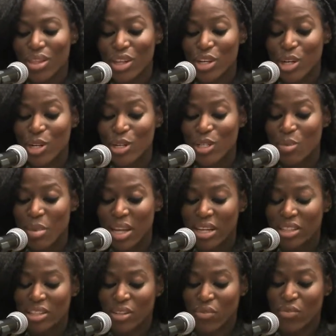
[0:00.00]
The nurse
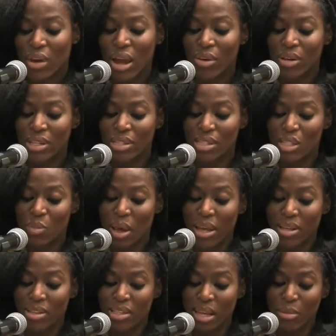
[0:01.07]
managed to frown and to
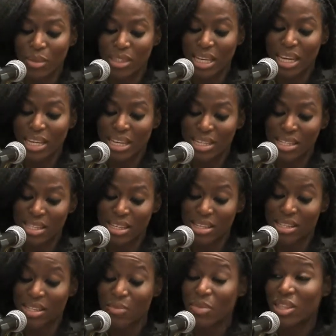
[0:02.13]
smile simultaneously,
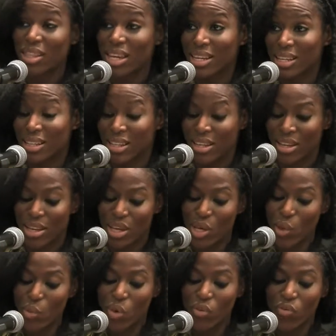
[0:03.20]
sympathetically,
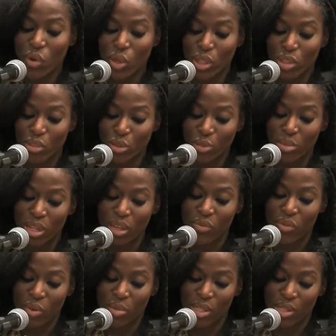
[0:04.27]
while Fola drew blood
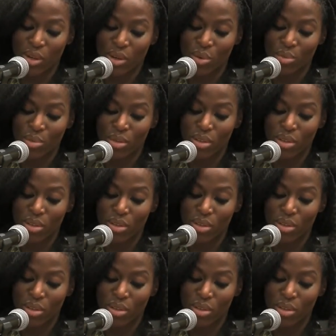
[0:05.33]
from his arm.